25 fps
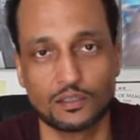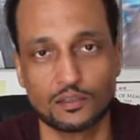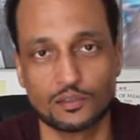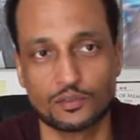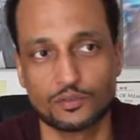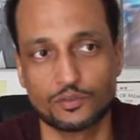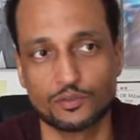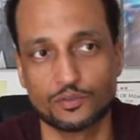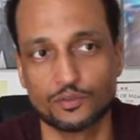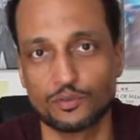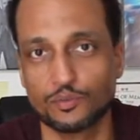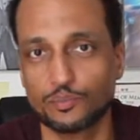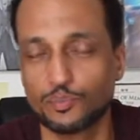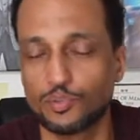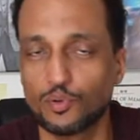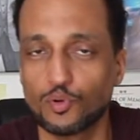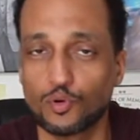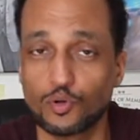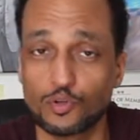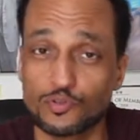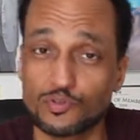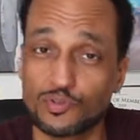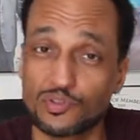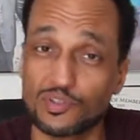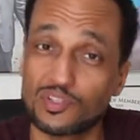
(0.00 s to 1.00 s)
two
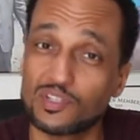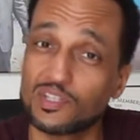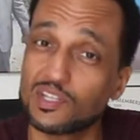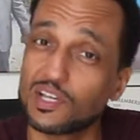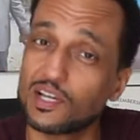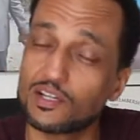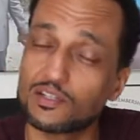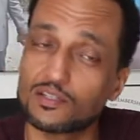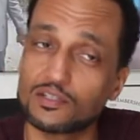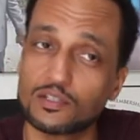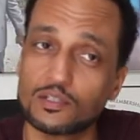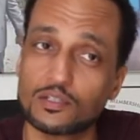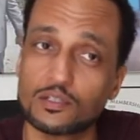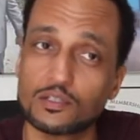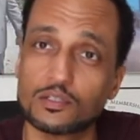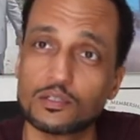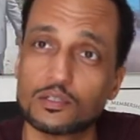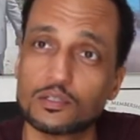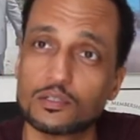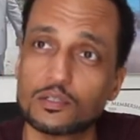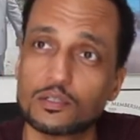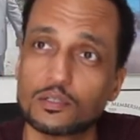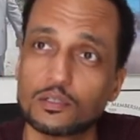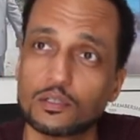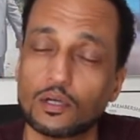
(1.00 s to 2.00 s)
portrait
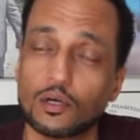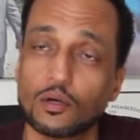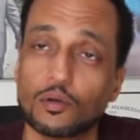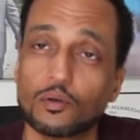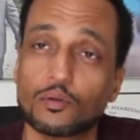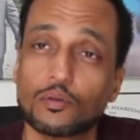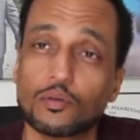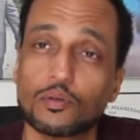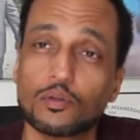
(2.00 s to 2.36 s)
sessions, a